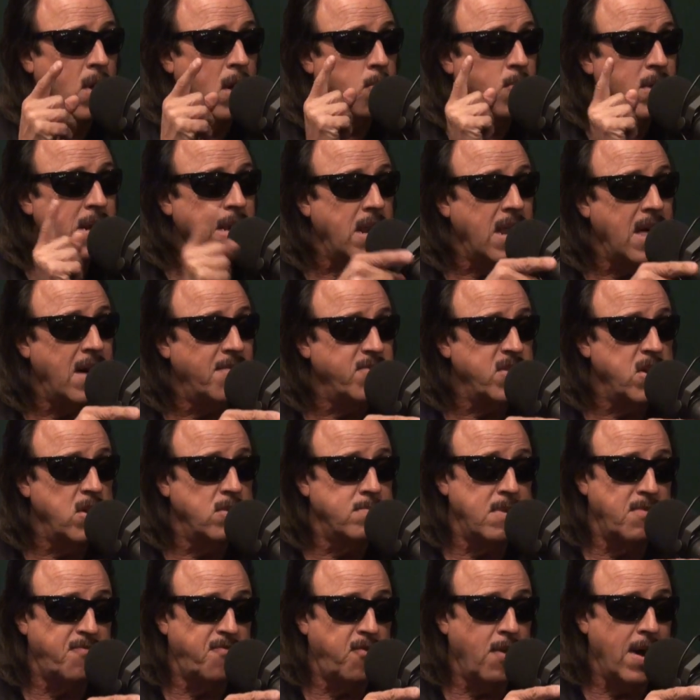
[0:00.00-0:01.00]
Well, we love
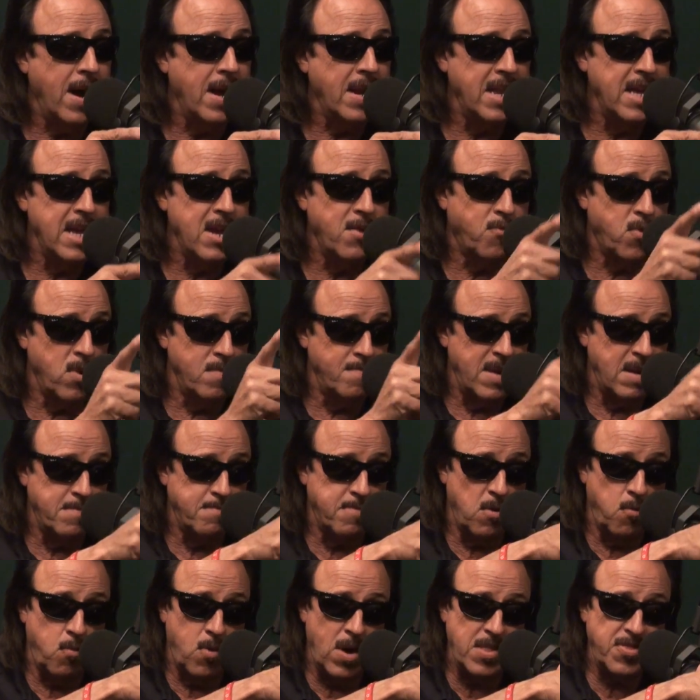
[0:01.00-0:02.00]
you. Before I leave,
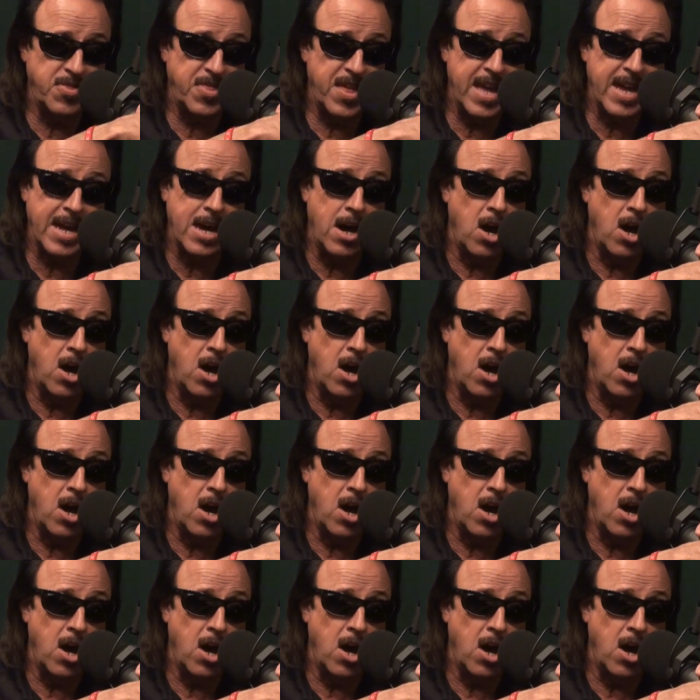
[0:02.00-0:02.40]
remember one thing.